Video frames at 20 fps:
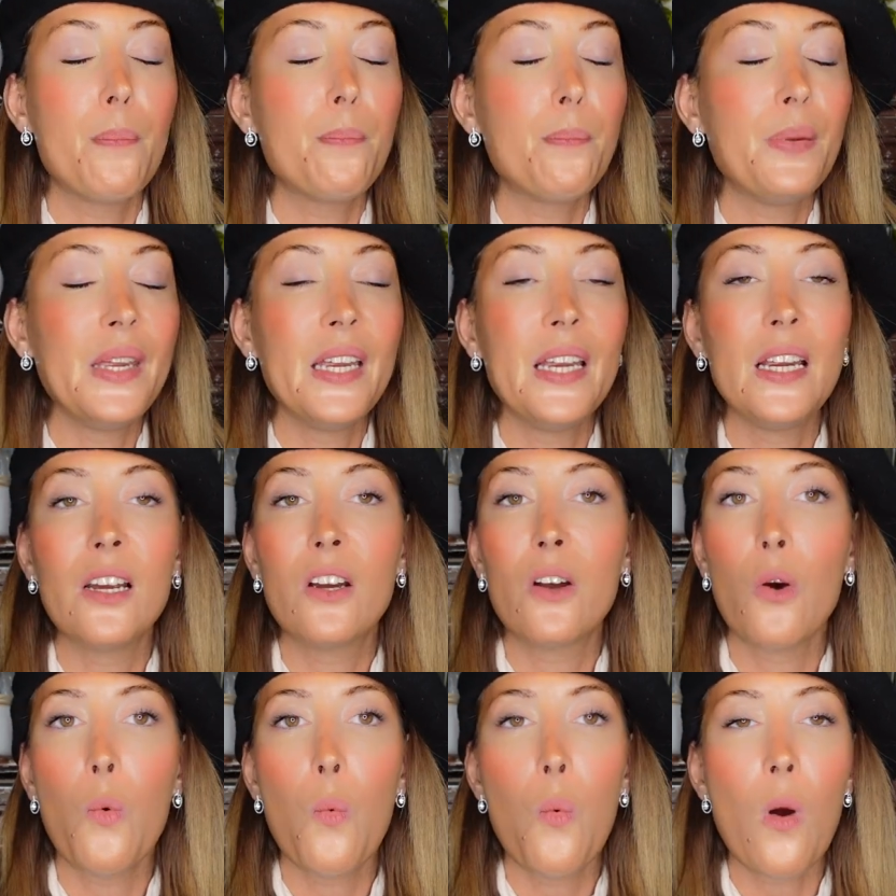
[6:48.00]

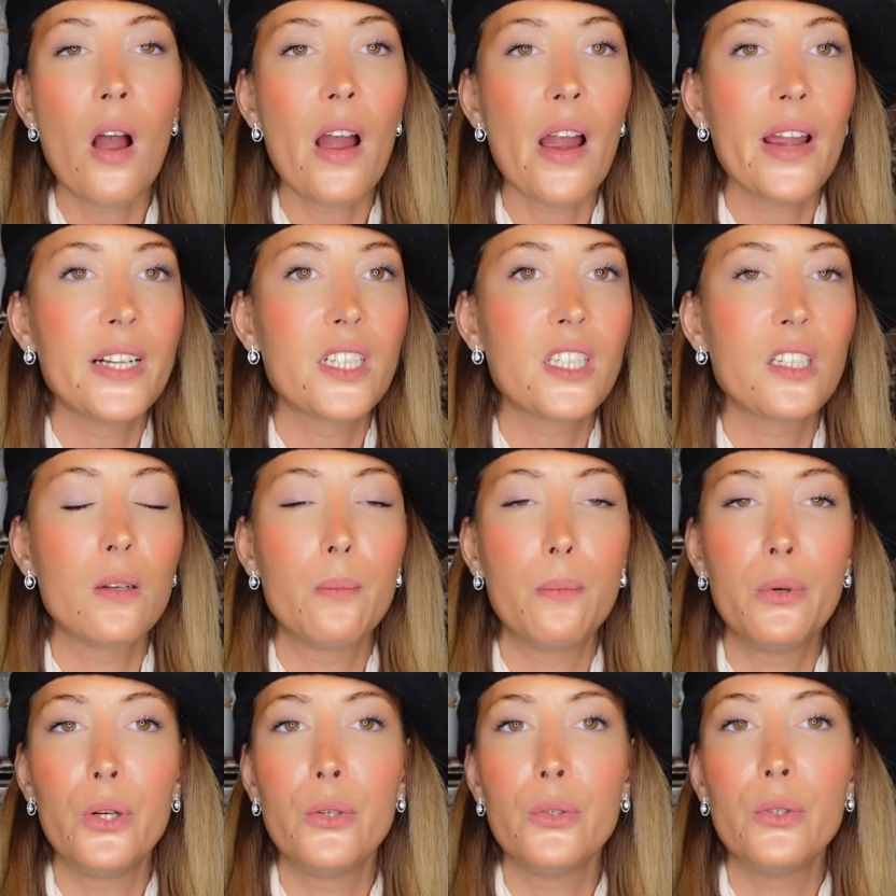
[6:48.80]
pink, white,
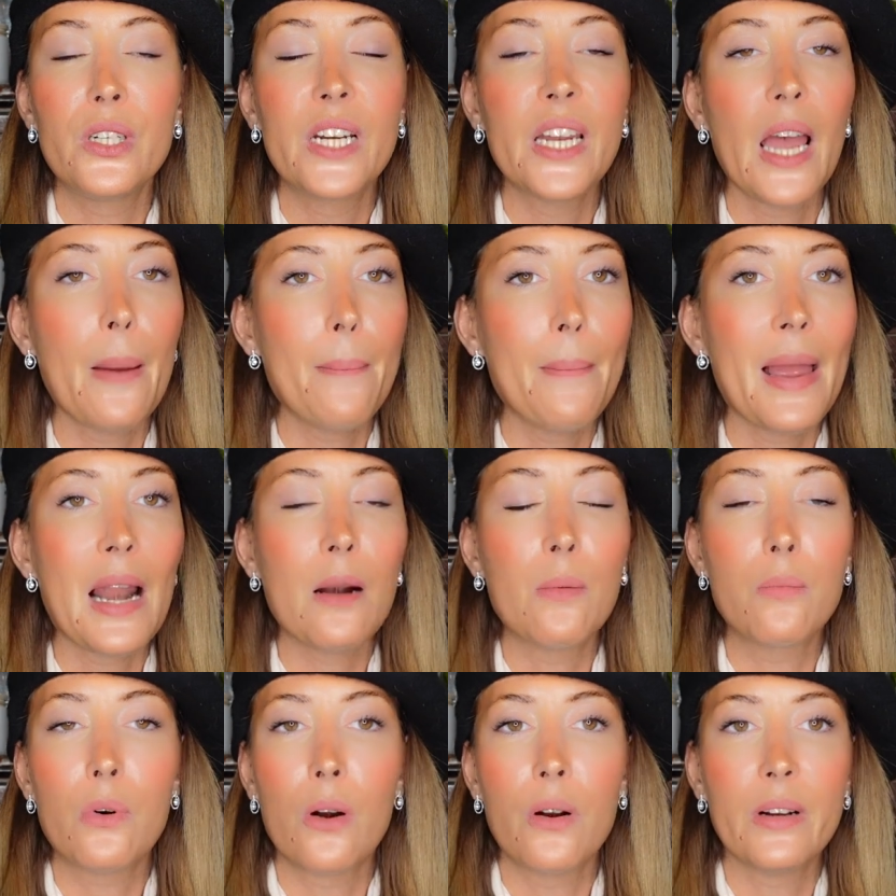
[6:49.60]
blue,
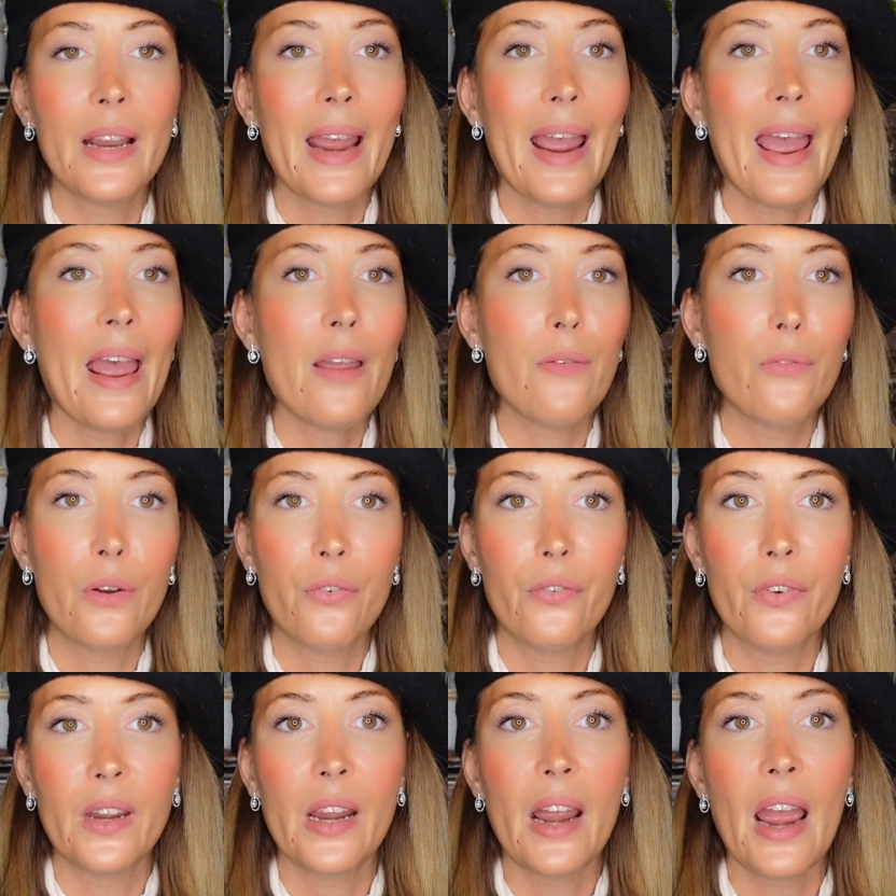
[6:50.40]
camel, brown,
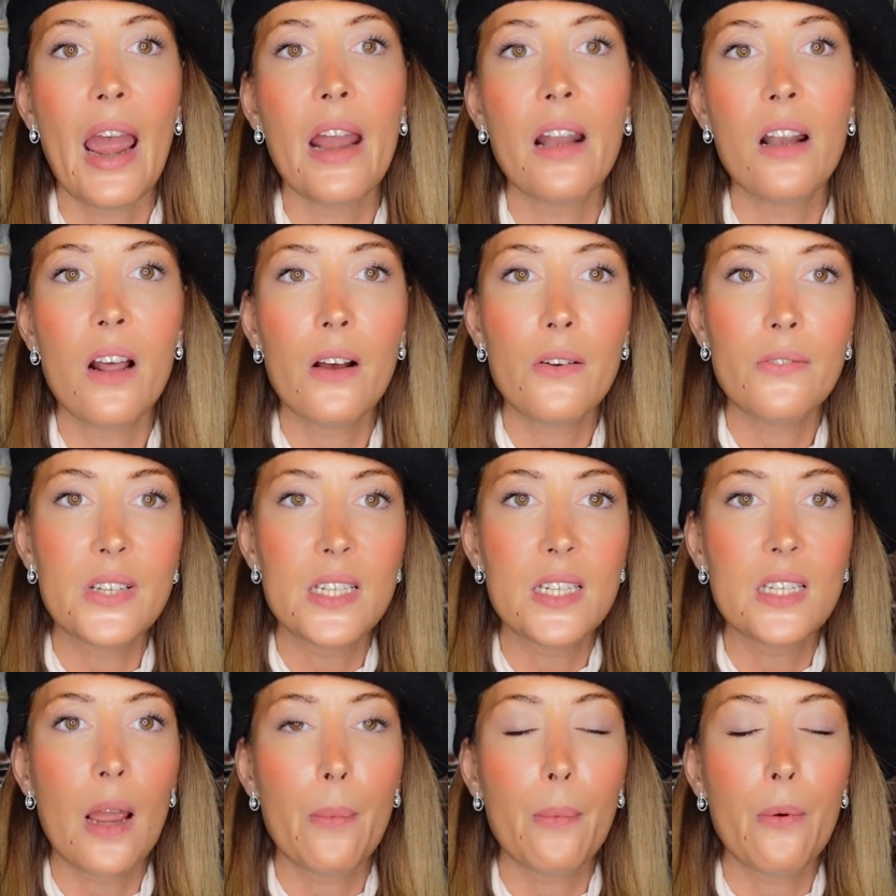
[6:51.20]
everything. I love
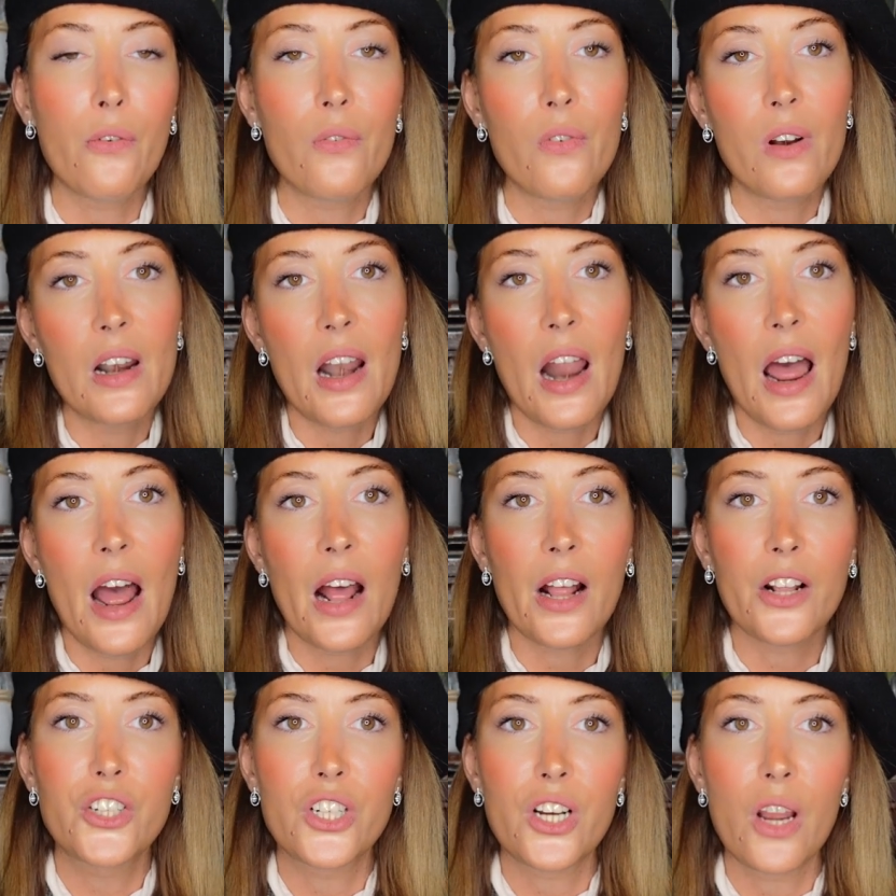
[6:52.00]
this type of
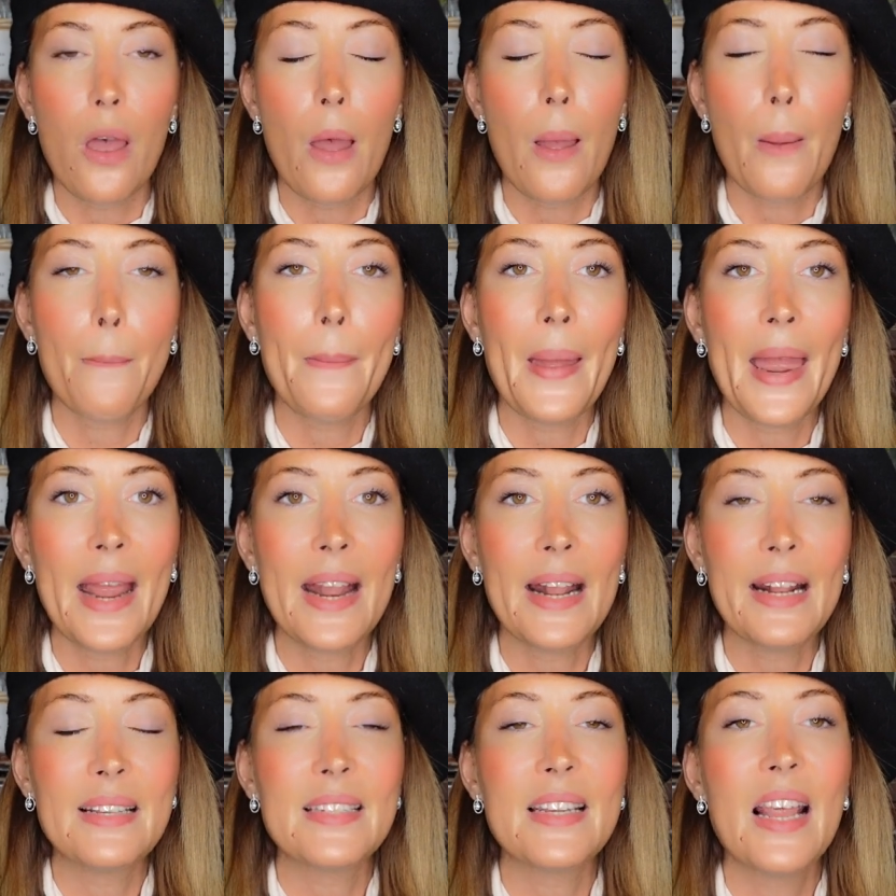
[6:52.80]
large
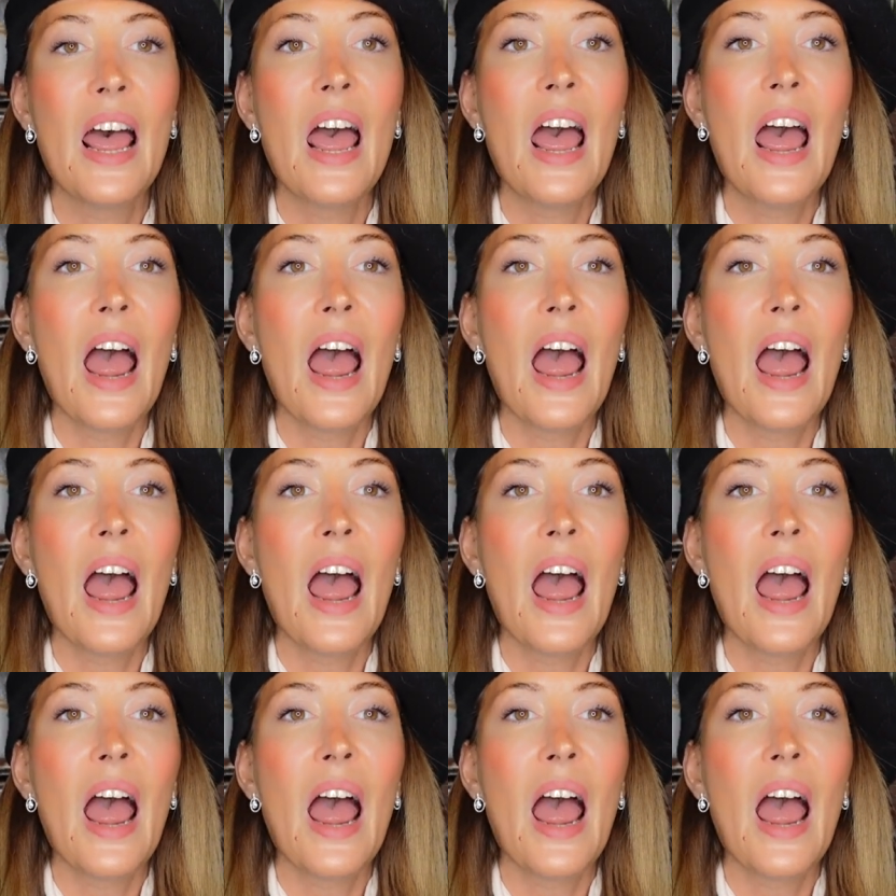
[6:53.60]
pants.